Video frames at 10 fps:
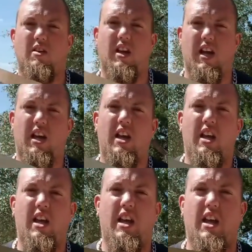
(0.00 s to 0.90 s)
Okay,
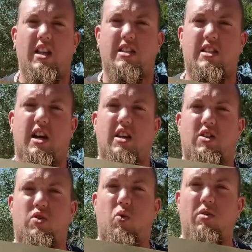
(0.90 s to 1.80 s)
it's a
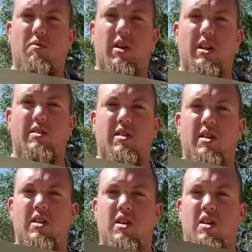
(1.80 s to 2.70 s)
21-inch
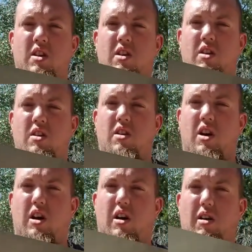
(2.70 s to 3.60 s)

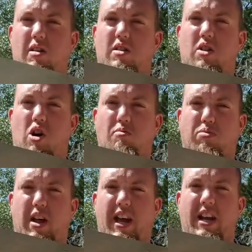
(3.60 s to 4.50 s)
long
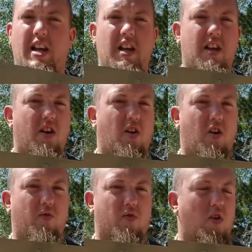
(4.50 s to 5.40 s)
blade.
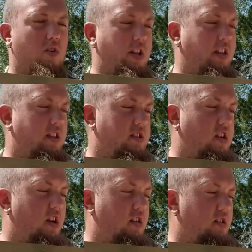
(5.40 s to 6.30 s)
Overall length is
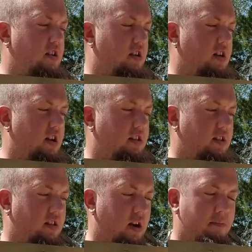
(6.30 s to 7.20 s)
I
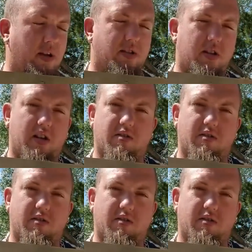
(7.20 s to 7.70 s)
measured it.